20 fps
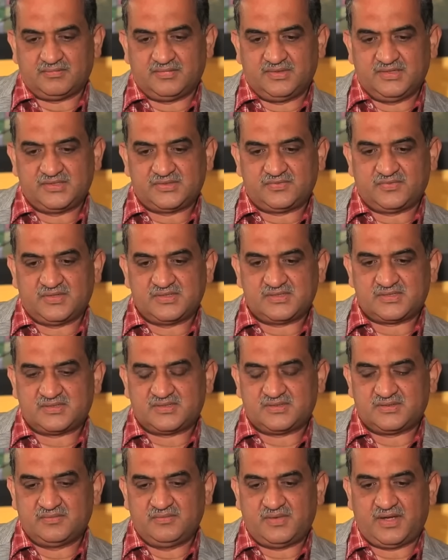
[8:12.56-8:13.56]
this
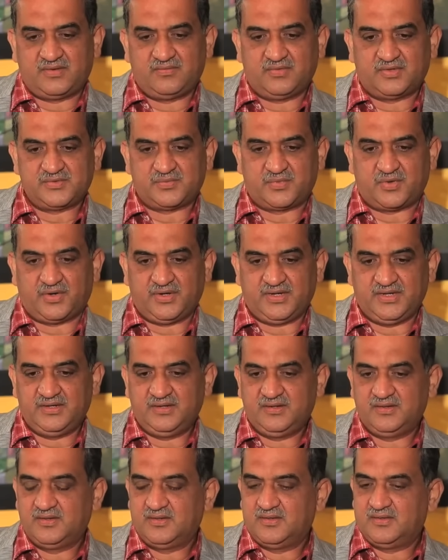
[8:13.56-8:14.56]
first man was brought
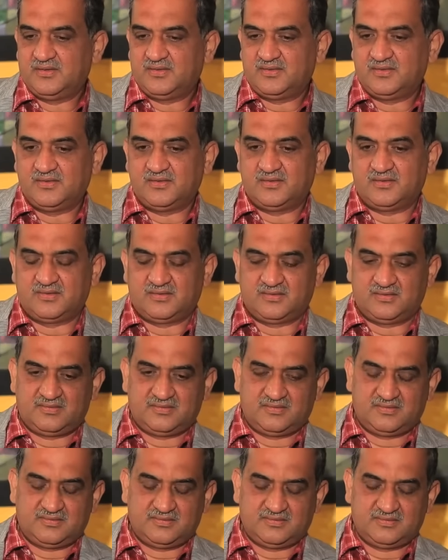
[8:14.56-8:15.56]
in,
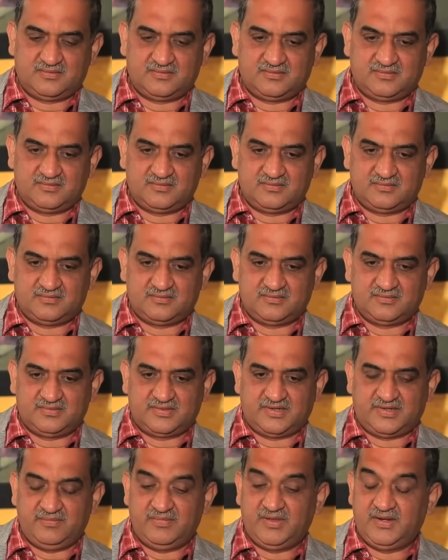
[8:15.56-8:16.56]

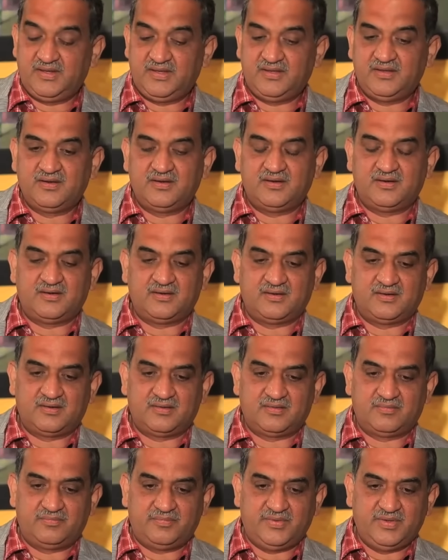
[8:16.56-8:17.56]
the remaining
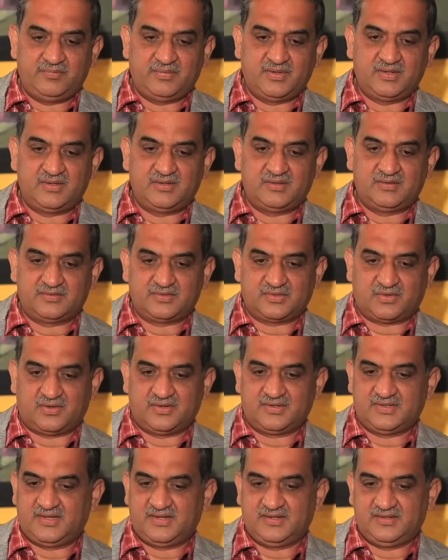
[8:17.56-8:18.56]
people
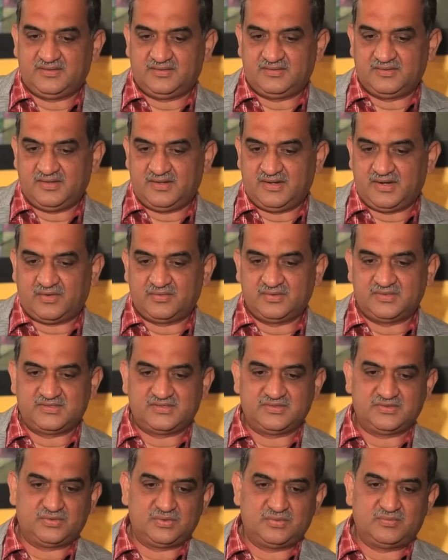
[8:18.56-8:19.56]
thought that now this
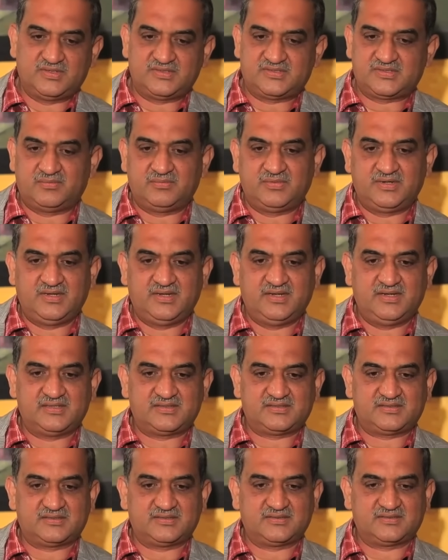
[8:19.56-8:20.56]
is too much, somebody
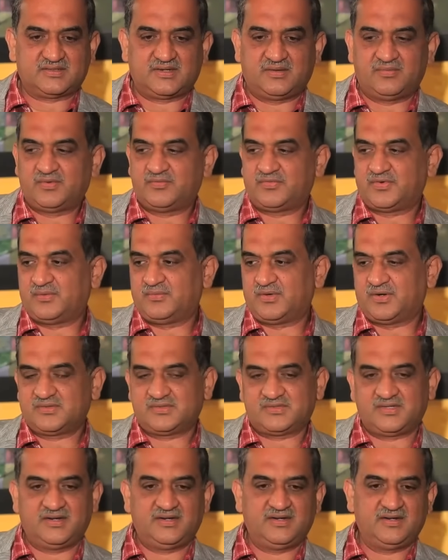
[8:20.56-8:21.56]
else has come up from
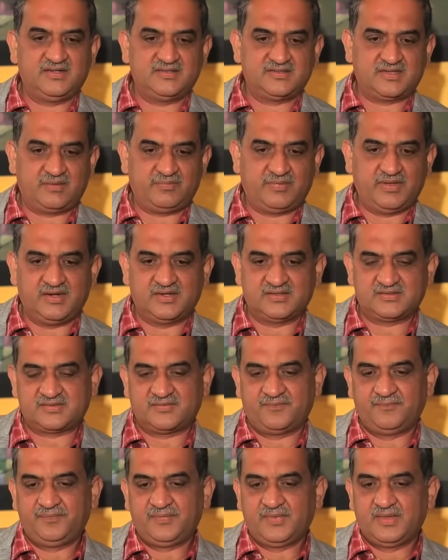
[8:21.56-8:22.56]
outside and is helping us.
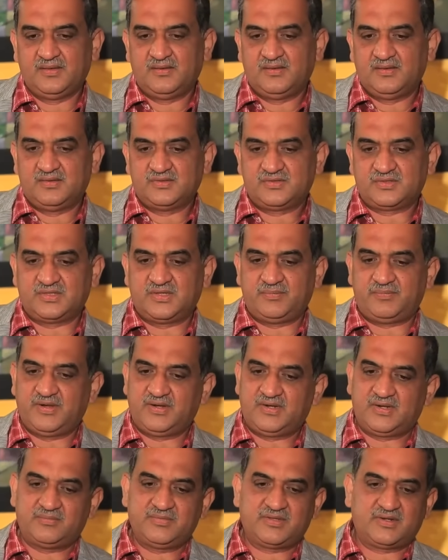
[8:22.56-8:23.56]
So they
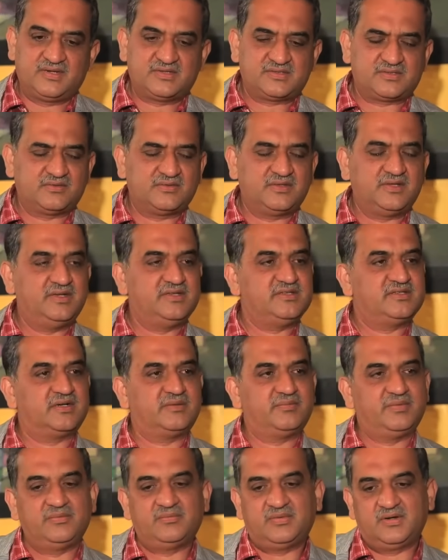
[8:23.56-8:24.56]
picked up the rest of the
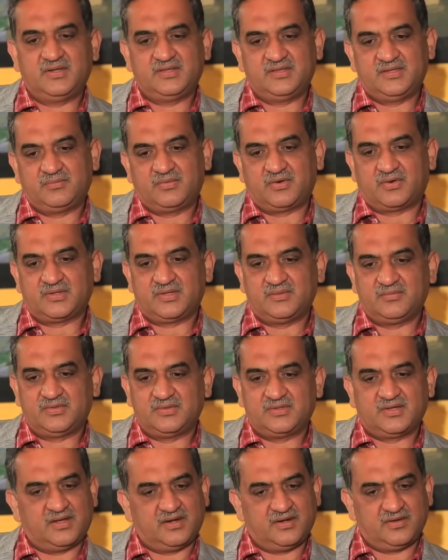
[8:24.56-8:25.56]
injured people and they brought them to
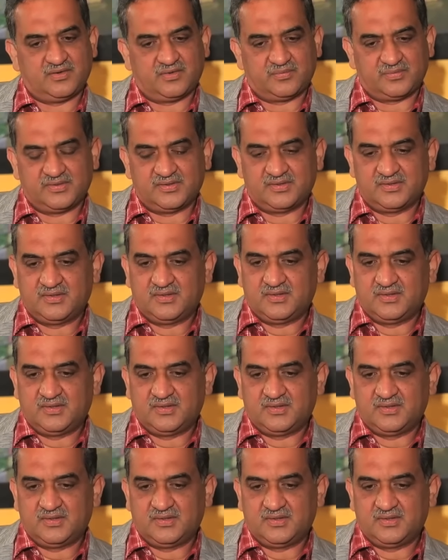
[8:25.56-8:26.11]
the helicopter.